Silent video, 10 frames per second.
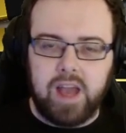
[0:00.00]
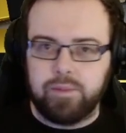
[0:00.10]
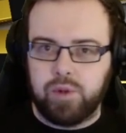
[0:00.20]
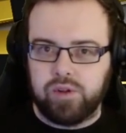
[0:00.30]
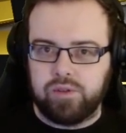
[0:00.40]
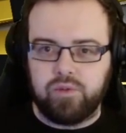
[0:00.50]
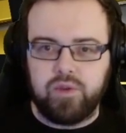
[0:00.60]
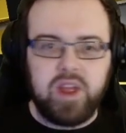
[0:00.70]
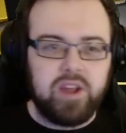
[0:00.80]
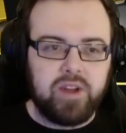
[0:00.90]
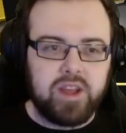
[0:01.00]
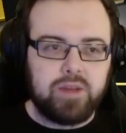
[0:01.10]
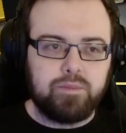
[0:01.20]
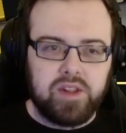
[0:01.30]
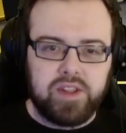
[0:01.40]
animal
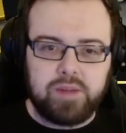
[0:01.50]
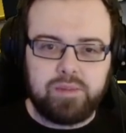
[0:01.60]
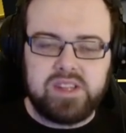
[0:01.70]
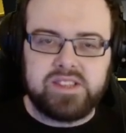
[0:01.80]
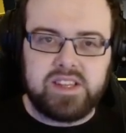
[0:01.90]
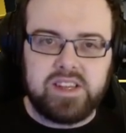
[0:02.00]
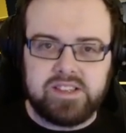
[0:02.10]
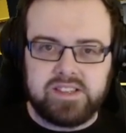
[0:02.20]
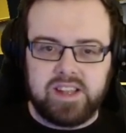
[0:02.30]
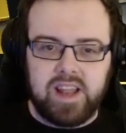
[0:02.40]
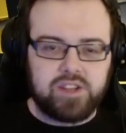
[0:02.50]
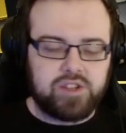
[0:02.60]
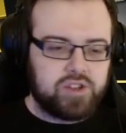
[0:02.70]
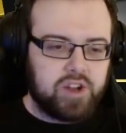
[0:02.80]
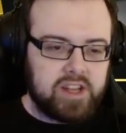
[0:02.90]
rearing, building PCs,
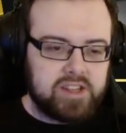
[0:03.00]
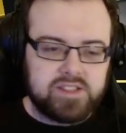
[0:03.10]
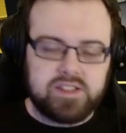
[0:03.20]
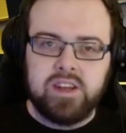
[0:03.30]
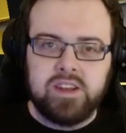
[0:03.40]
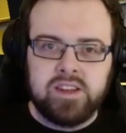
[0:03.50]
electronics,